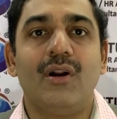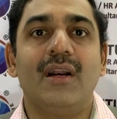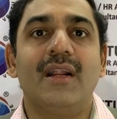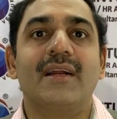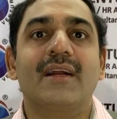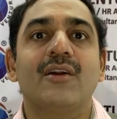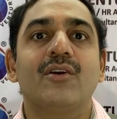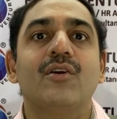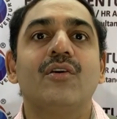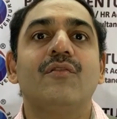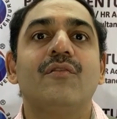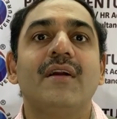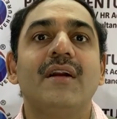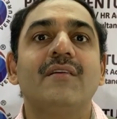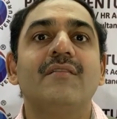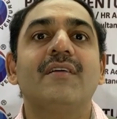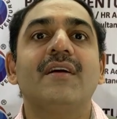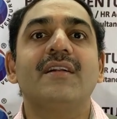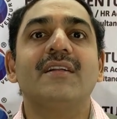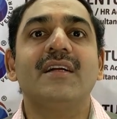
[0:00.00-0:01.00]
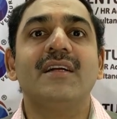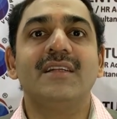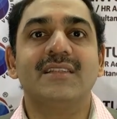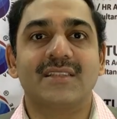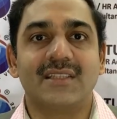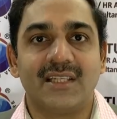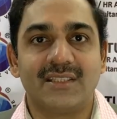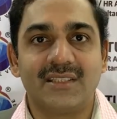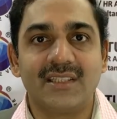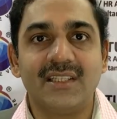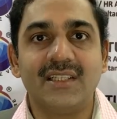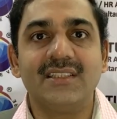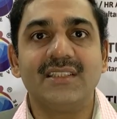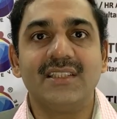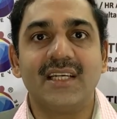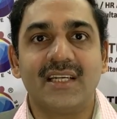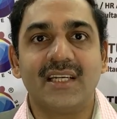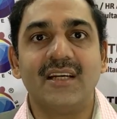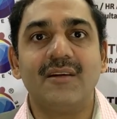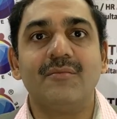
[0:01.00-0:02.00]
like, whenever the discussion is
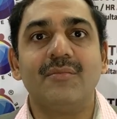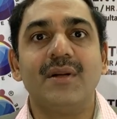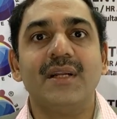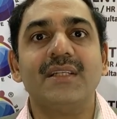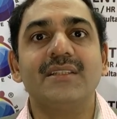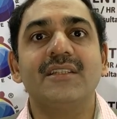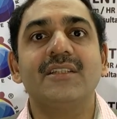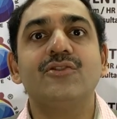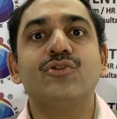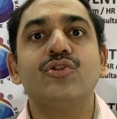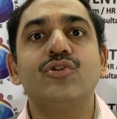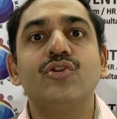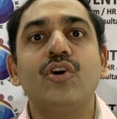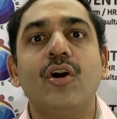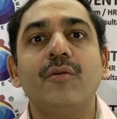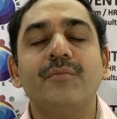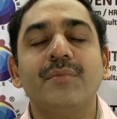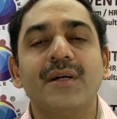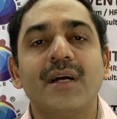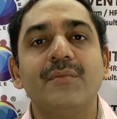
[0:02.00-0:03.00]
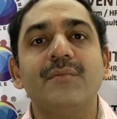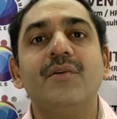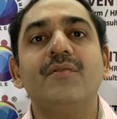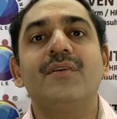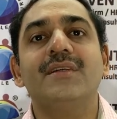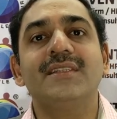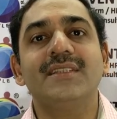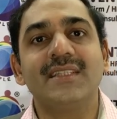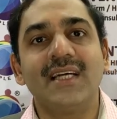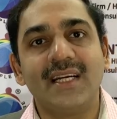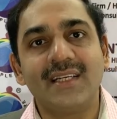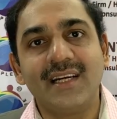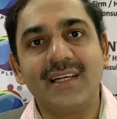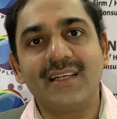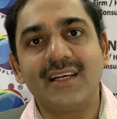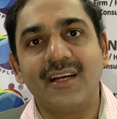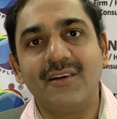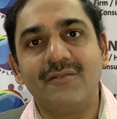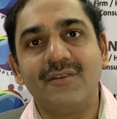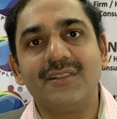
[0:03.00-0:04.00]
taking place, it should not become a one-sided
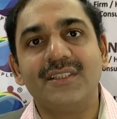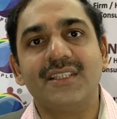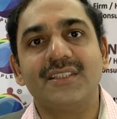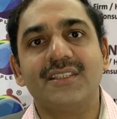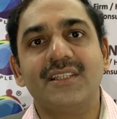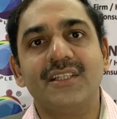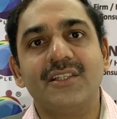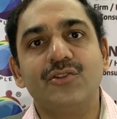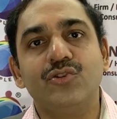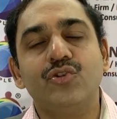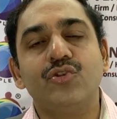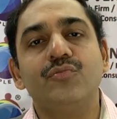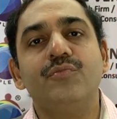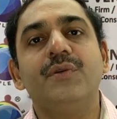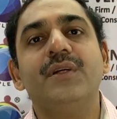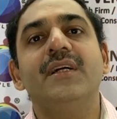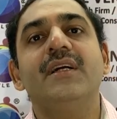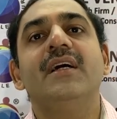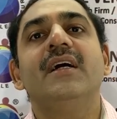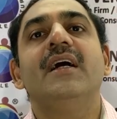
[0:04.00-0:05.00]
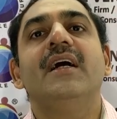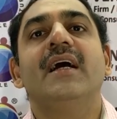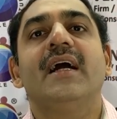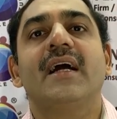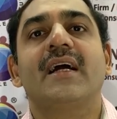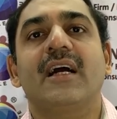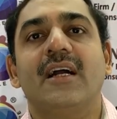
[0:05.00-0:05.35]
conversation. It should be a